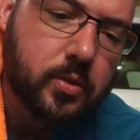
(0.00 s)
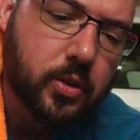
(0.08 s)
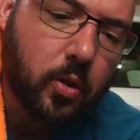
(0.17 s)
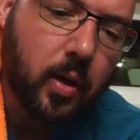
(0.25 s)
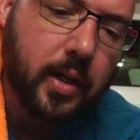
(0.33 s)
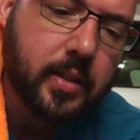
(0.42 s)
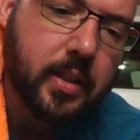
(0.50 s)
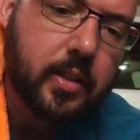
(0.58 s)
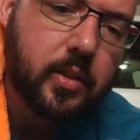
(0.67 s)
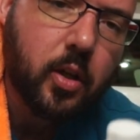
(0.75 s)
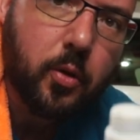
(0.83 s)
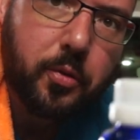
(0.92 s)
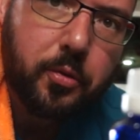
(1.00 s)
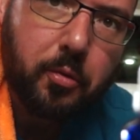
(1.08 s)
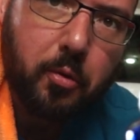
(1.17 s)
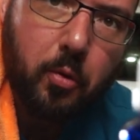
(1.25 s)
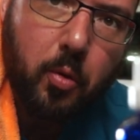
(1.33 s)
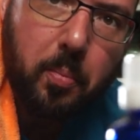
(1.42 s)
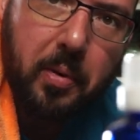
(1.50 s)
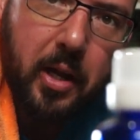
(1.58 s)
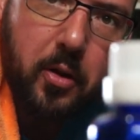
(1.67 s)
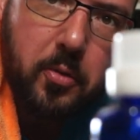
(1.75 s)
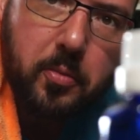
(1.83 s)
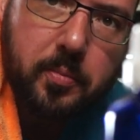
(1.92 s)
So I did go through
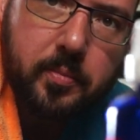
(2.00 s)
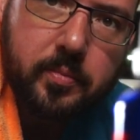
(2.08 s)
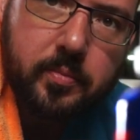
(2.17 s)
about